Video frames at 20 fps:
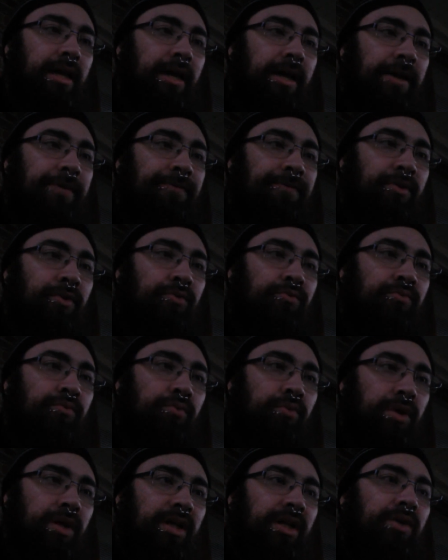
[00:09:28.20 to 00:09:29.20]
if you
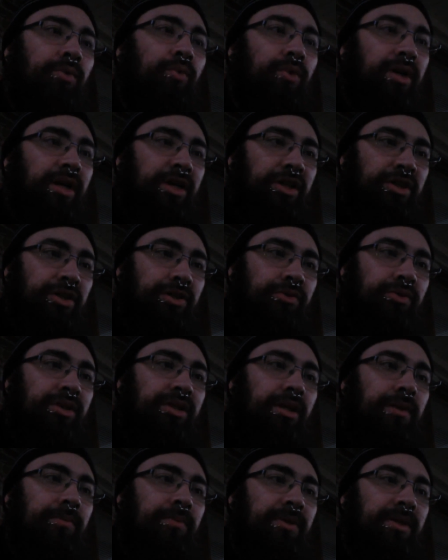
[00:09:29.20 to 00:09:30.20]
really want to do
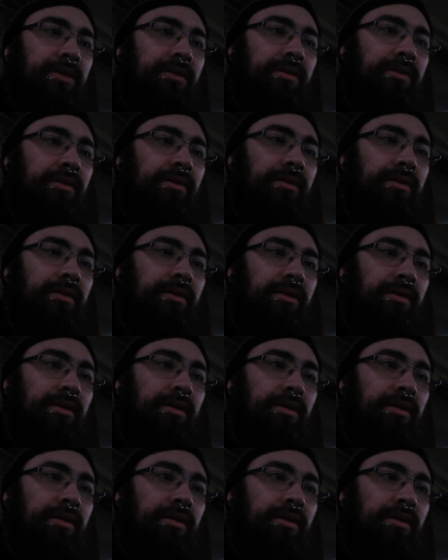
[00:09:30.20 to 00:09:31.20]
something,
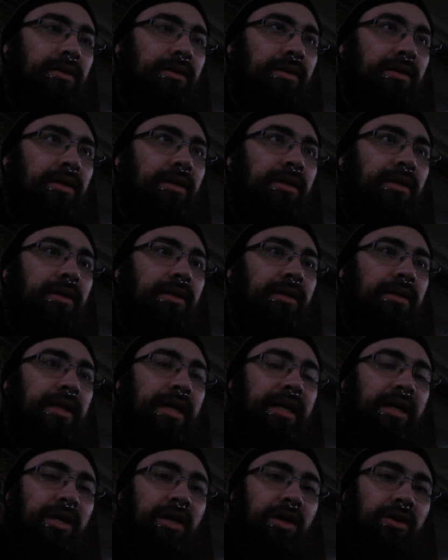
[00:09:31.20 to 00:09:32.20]

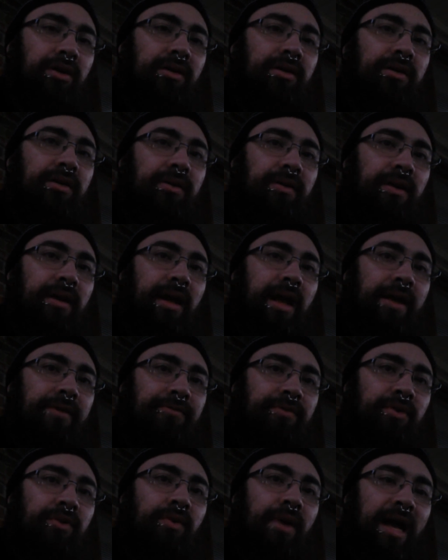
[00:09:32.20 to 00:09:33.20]
like,
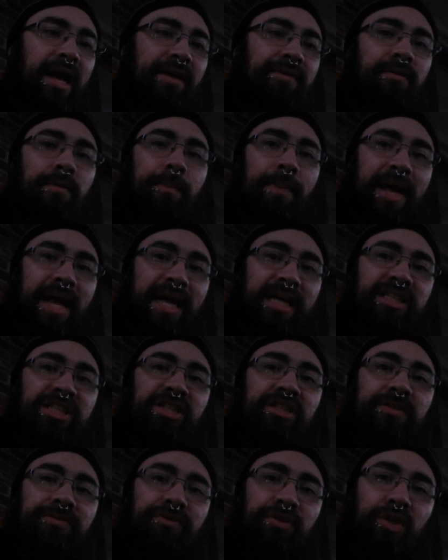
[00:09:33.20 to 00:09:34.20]
if you have a
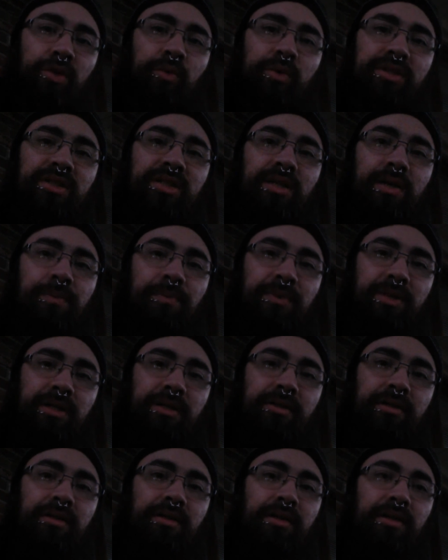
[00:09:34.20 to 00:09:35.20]
passion of doing
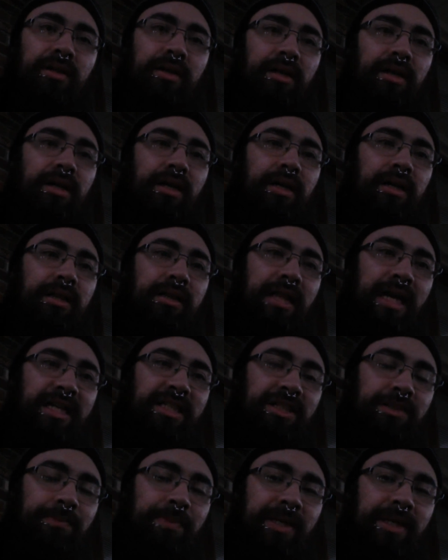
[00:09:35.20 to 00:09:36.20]
something,
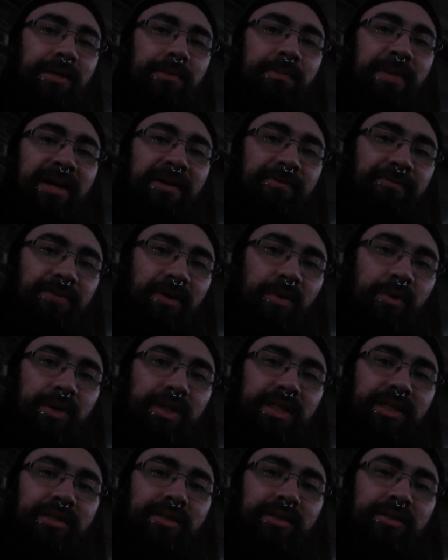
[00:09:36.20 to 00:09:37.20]
that should be your main
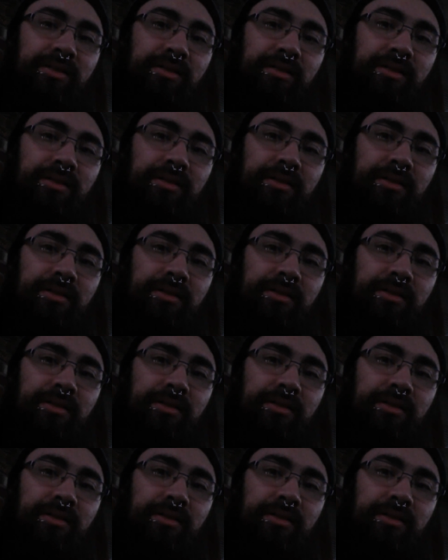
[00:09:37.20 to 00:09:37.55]
focus.